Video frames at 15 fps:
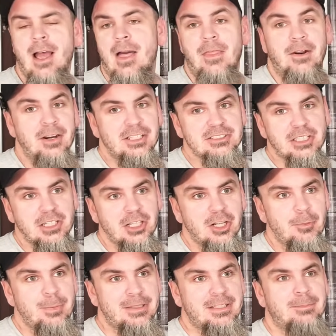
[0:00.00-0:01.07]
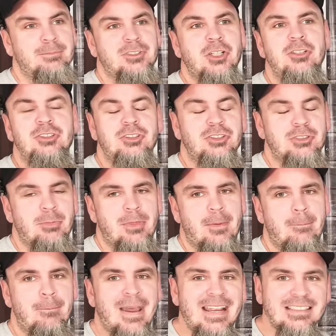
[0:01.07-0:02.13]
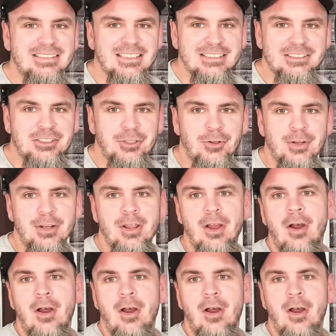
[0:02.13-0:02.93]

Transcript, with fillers: There is a little bit that shows you some of the basics to it,